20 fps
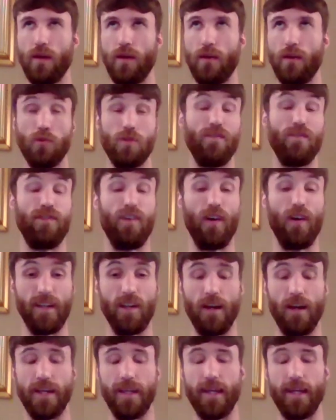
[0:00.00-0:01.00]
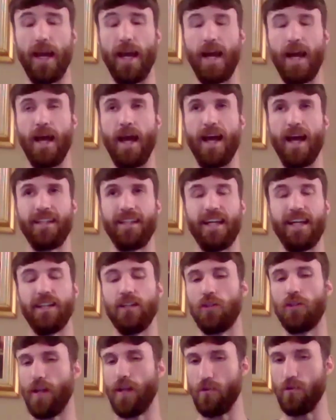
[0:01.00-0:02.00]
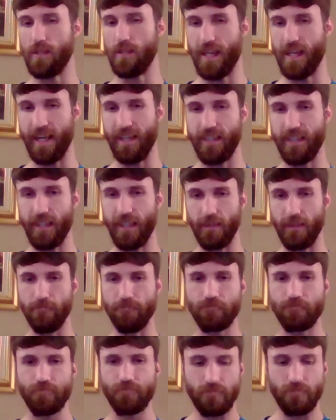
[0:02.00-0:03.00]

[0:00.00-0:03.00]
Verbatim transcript: It was a fight night uh, at the end of two thousand eighteen.